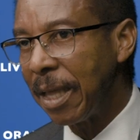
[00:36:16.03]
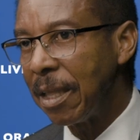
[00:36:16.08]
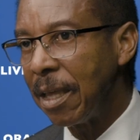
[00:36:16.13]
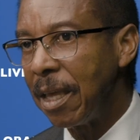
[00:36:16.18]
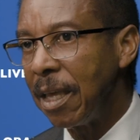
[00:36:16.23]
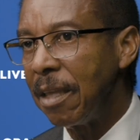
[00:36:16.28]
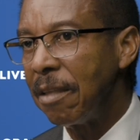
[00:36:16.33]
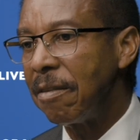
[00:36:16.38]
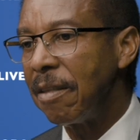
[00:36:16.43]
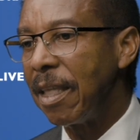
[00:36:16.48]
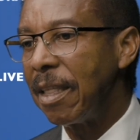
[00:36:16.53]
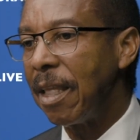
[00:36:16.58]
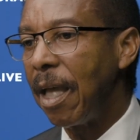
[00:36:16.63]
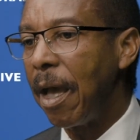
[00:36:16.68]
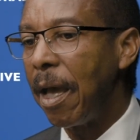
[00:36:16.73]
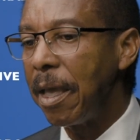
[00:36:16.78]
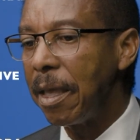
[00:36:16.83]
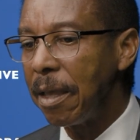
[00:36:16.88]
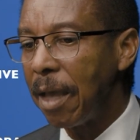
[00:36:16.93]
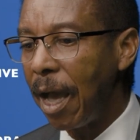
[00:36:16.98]
is that
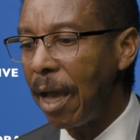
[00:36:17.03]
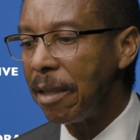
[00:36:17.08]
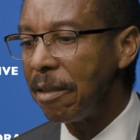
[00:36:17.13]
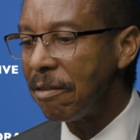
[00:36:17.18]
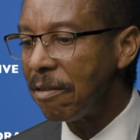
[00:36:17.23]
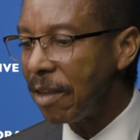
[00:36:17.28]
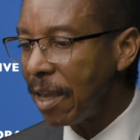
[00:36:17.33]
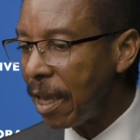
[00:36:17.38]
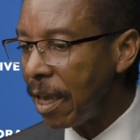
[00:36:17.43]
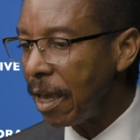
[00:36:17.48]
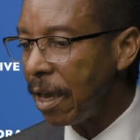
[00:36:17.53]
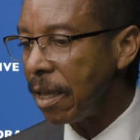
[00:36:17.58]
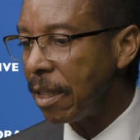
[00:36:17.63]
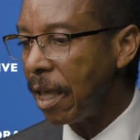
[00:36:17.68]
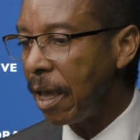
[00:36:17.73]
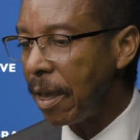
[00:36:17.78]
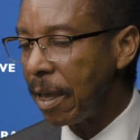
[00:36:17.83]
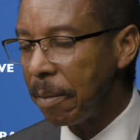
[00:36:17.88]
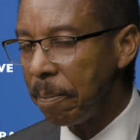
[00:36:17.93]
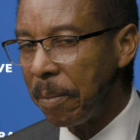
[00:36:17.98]
I say here and
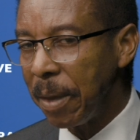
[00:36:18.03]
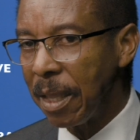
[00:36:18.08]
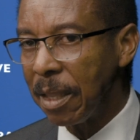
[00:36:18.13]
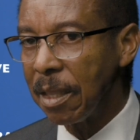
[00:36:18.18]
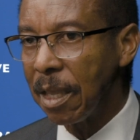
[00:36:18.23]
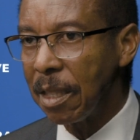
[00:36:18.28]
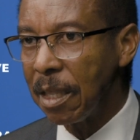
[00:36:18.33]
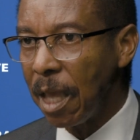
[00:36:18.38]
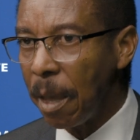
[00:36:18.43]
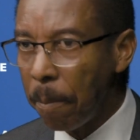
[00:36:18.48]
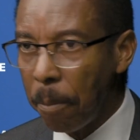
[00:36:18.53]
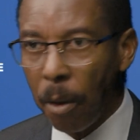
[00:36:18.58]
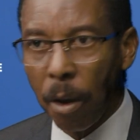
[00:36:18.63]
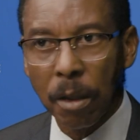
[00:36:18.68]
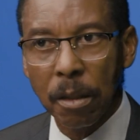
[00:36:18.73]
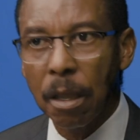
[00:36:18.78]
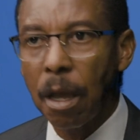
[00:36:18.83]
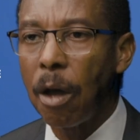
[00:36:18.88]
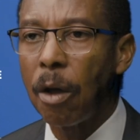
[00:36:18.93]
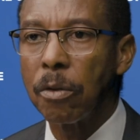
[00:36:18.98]
I maintain they're
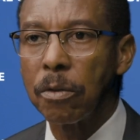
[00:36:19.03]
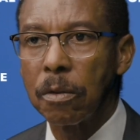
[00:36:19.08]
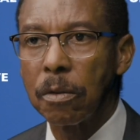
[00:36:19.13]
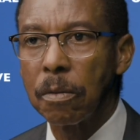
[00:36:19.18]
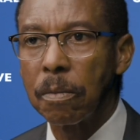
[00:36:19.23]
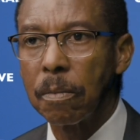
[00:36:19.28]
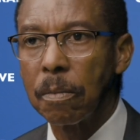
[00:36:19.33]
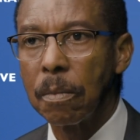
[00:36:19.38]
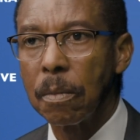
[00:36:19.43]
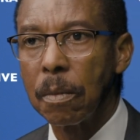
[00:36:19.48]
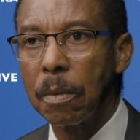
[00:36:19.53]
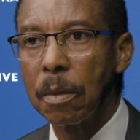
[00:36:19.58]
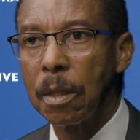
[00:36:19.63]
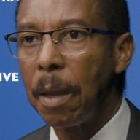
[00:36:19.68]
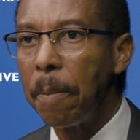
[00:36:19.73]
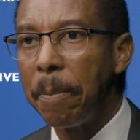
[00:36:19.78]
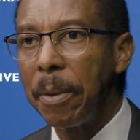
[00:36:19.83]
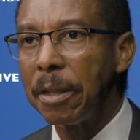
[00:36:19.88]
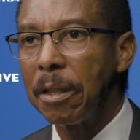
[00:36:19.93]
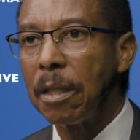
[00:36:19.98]
bought out.
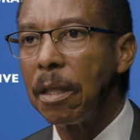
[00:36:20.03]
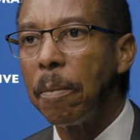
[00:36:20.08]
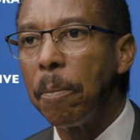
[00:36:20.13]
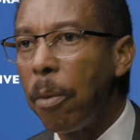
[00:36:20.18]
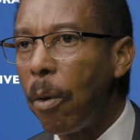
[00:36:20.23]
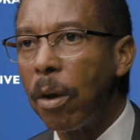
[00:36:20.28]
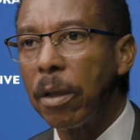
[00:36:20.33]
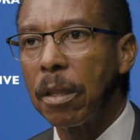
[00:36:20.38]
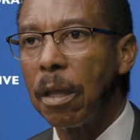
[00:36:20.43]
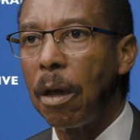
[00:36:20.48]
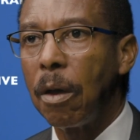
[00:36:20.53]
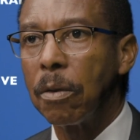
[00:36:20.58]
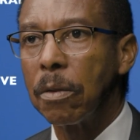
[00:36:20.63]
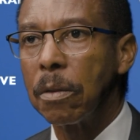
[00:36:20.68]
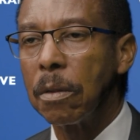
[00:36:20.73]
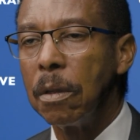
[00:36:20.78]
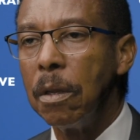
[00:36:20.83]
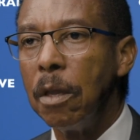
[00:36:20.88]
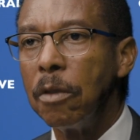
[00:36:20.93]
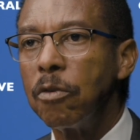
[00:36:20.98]
Well, they're bought out.
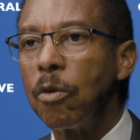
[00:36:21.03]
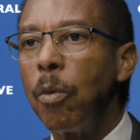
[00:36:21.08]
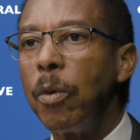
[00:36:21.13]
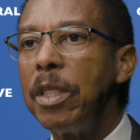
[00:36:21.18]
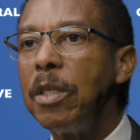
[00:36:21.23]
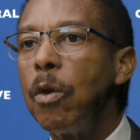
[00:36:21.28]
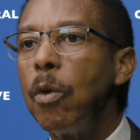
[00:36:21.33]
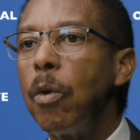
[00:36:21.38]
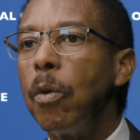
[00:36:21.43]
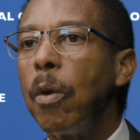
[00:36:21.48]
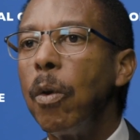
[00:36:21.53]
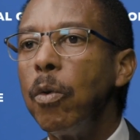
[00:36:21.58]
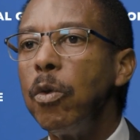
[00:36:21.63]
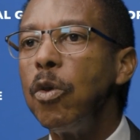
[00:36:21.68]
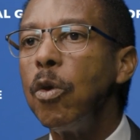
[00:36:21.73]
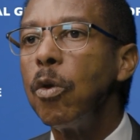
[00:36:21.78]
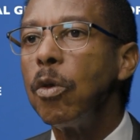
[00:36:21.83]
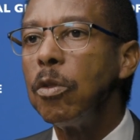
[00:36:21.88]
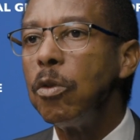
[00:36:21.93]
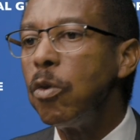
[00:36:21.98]
So when
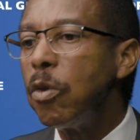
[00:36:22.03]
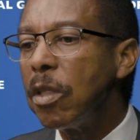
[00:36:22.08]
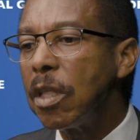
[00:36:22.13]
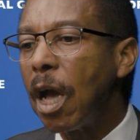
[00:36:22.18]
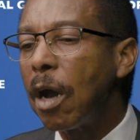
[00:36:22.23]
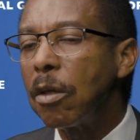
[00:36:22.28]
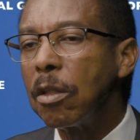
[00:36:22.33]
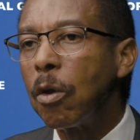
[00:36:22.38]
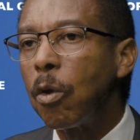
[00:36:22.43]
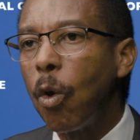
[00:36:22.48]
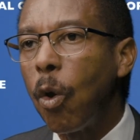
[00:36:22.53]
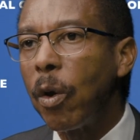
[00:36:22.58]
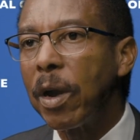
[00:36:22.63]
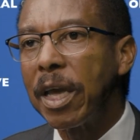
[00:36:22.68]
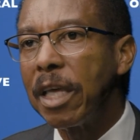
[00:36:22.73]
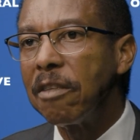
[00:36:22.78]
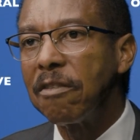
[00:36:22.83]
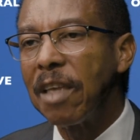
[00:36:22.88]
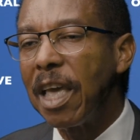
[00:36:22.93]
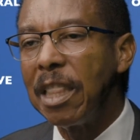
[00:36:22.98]
you're not going to go
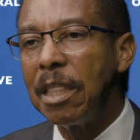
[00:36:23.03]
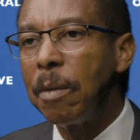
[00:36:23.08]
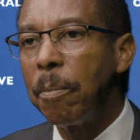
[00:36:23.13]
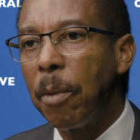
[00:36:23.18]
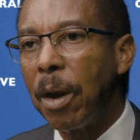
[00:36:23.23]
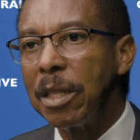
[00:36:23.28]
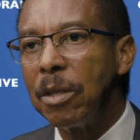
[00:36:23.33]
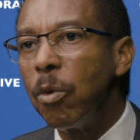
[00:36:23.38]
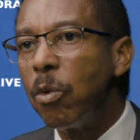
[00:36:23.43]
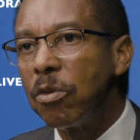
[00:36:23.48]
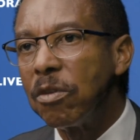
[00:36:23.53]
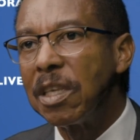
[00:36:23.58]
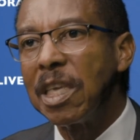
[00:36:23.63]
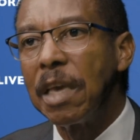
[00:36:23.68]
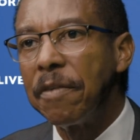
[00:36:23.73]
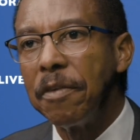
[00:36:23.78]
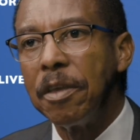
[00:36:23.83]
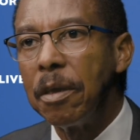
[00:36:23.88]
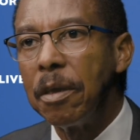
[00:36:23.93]
against anybody who's giving you